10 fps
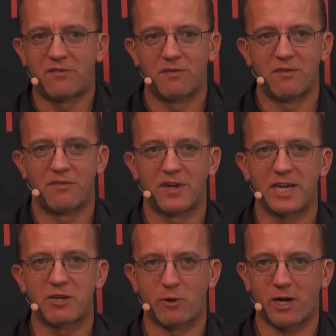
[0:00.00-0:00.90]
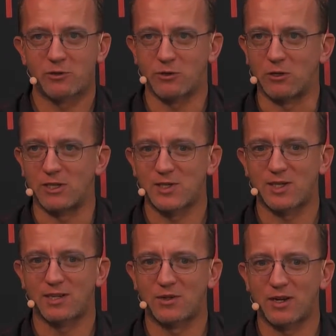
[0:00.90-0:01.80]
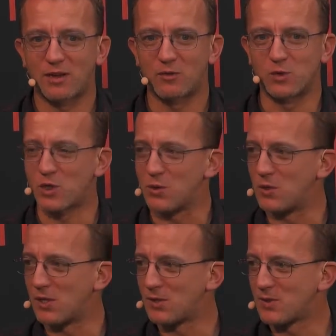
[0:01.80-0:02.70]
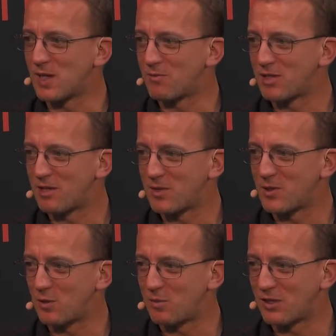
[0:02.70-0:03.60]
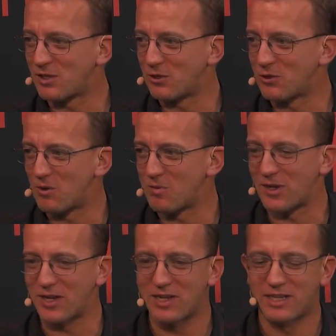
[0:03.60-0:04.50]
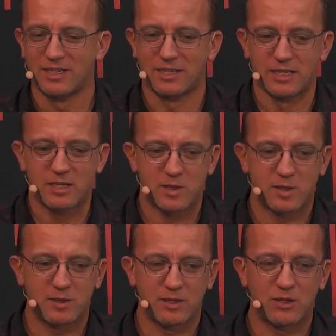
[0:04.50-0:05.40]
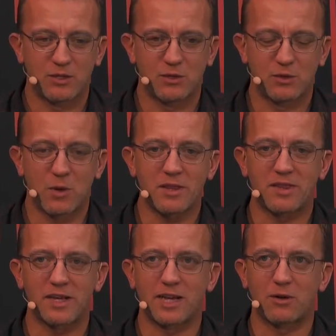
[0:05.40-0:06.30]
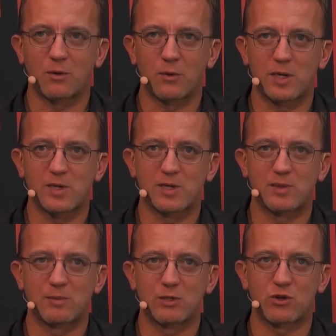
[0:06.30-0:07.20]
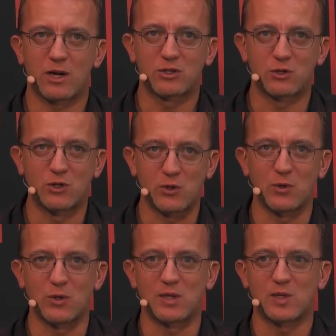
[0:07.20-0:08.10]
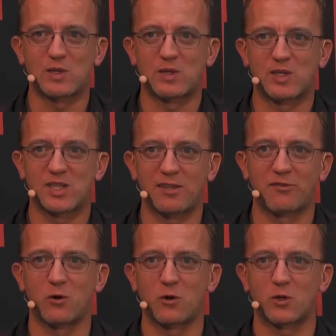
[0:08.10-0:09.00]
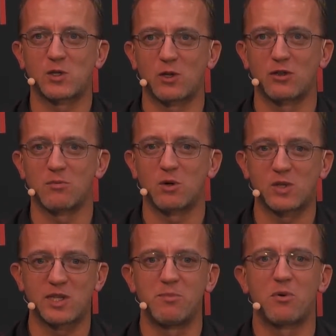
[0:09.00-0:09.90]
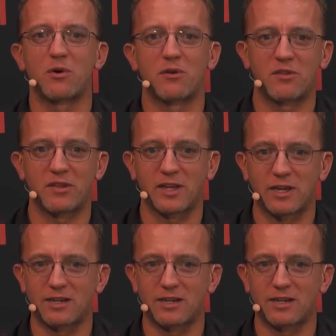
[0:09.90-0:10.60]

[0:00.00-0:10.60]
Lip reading: Very gradual. It's like going through school at the same time as you're building a company. The one thing I always try to do is stay focused on the most important thing